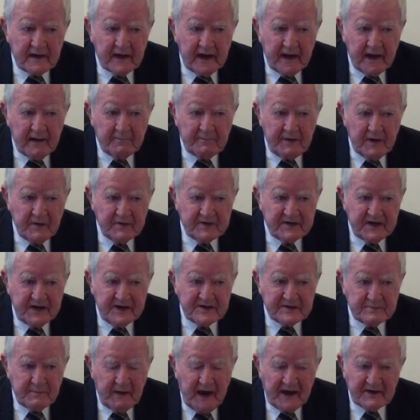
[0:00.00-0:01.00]
about
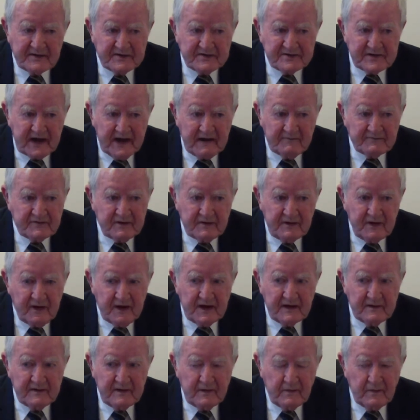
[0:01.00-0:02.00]
these matters? After
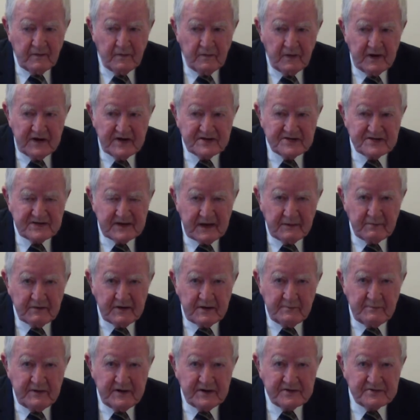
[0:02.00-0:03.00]
all, isn't that what
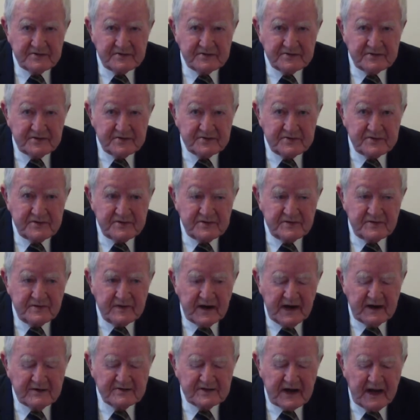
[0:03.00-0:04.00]
a minister should
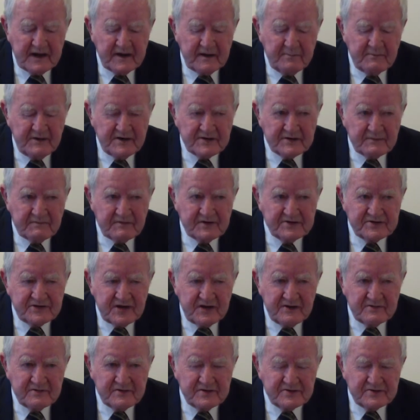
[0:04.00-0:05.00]
do? And a Minister for
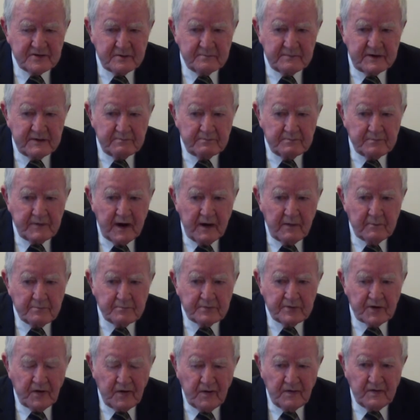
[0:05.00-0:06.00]
Children should be
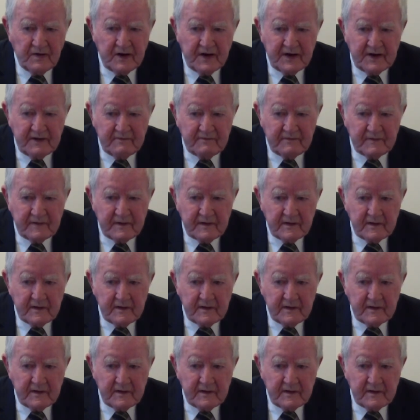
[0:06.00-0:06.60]
pro-life